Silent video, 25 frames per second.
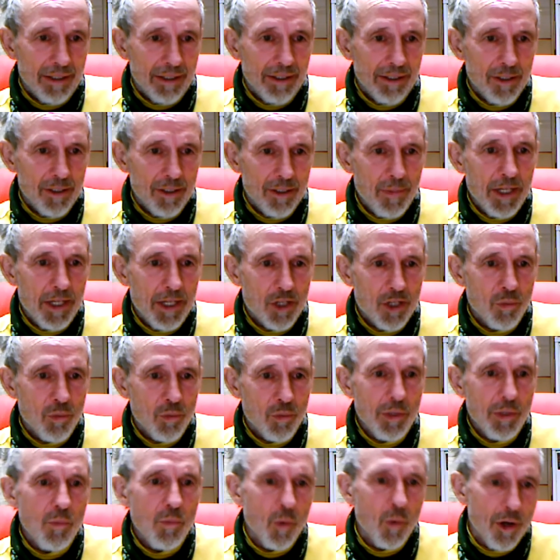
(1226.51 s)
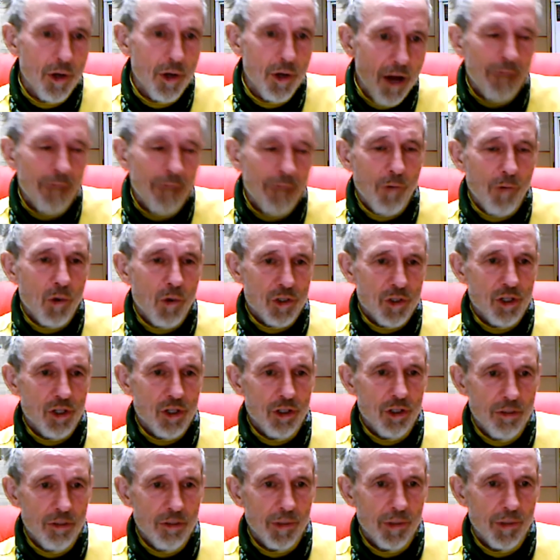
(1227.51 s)
is because we were not focused
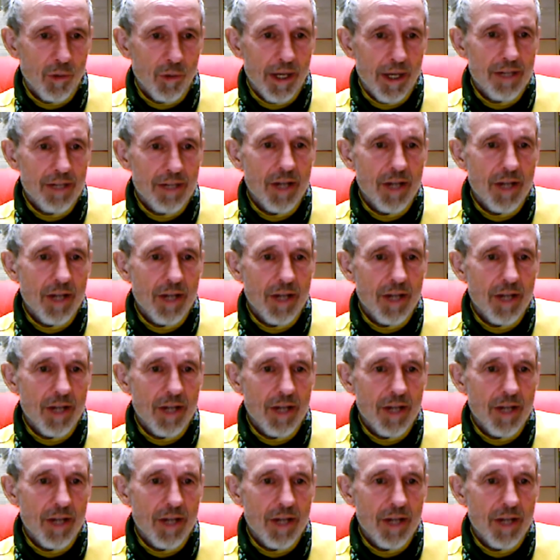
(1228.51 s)
on human rights,